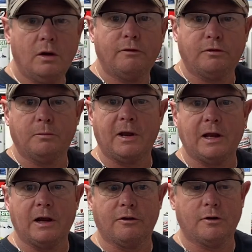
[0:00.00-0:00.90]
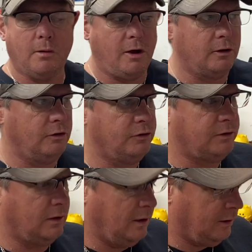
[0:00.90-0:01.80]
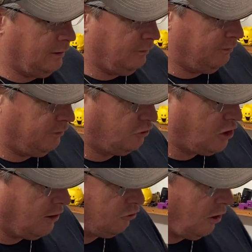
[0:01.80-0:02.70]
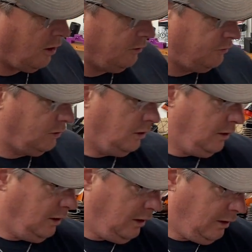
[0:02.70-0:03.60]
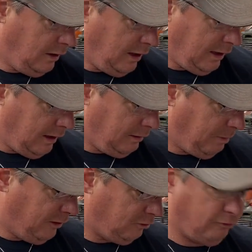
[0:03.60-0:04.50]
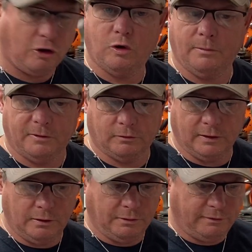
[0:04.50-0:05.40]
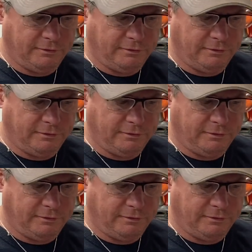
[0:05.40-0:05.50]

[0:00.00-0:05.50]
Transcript: for many other models of chainsaws and any piece of equipment, really, with a